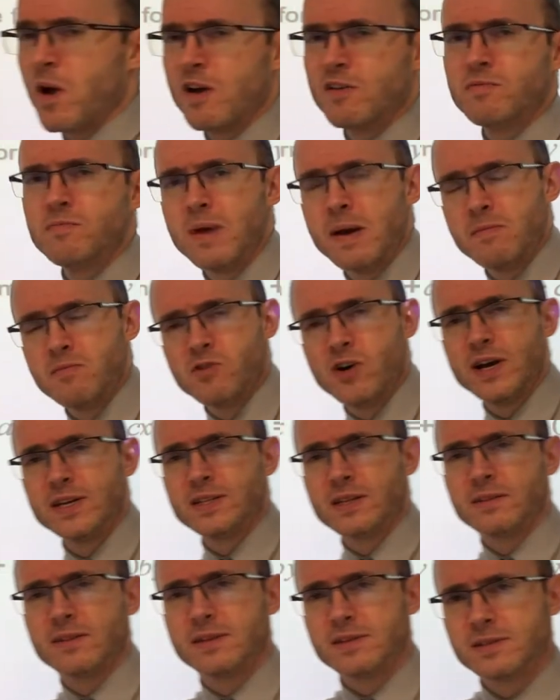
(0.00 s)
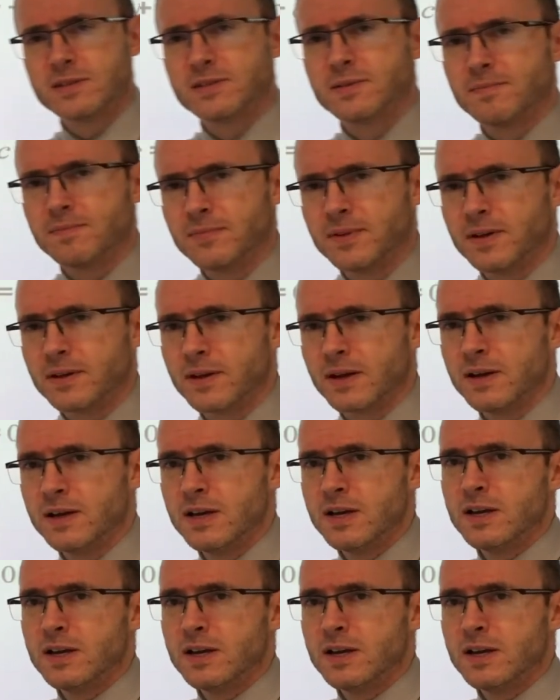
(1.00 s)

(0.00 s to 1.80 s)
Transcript: of memorising this. Okay.